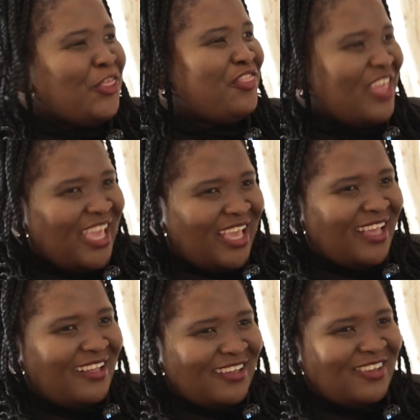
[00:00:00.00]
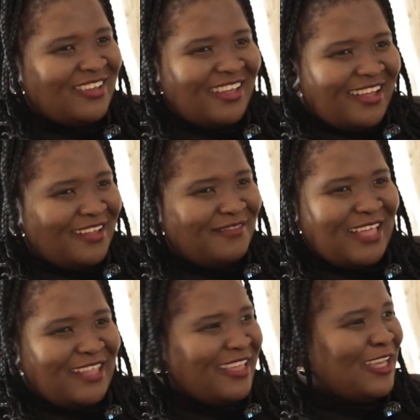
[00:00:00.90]
or thing
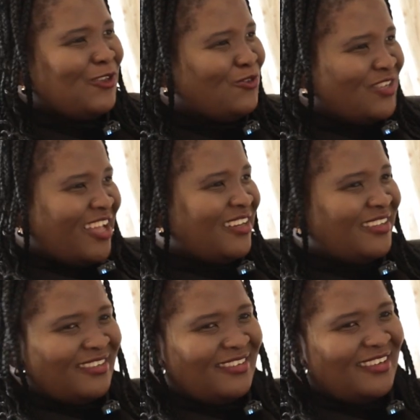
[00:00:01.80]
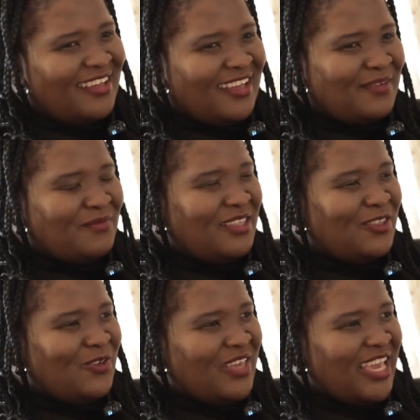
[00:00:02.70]
that you've done
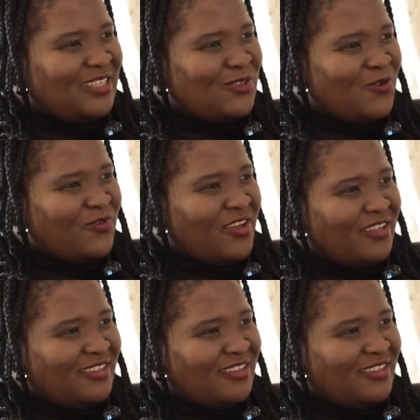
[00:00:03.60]
in the UK so far?